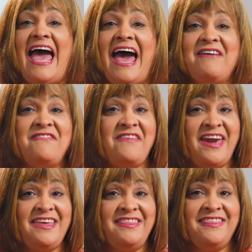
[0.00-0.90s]
Have
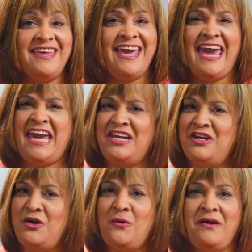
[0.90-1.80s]
faith
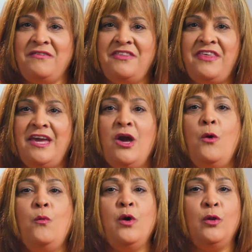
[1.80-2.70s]
and know everything
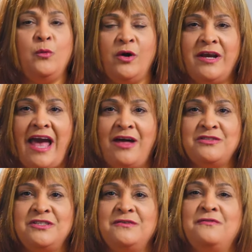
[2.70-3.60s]
will work
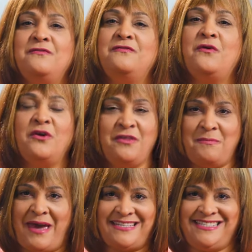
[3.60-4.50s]
out for the
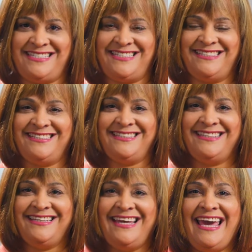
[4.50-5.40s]
best.
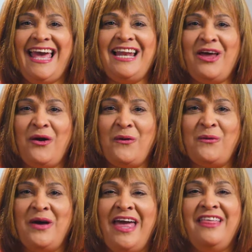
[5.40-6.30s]

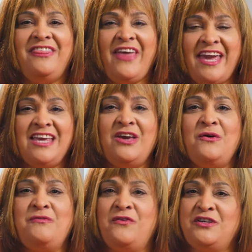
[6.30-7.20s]
Hello, thank
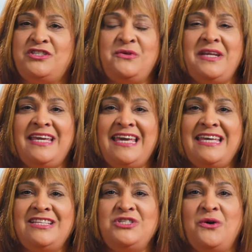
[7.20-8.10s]
you for tuning
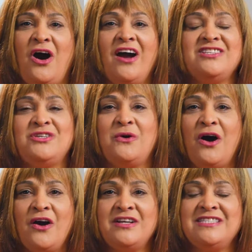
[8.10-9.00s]
in to Heart to
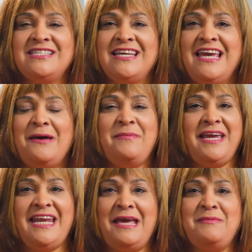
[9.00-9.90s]
Heart. My
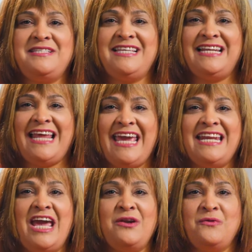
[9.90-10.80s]
name is
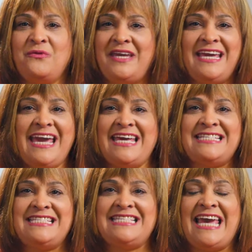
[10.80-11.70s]
Elaine
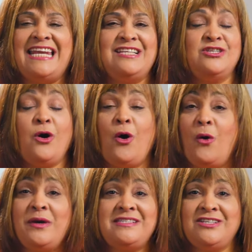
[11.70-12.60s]
Enriquez, and it's
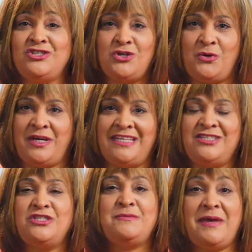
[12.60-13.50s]
always a joy
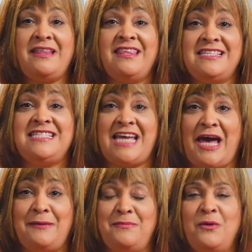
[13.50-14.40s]
to spend this
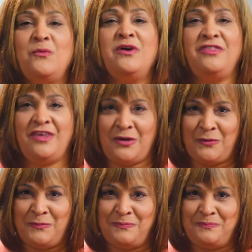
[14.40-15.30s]
time with you.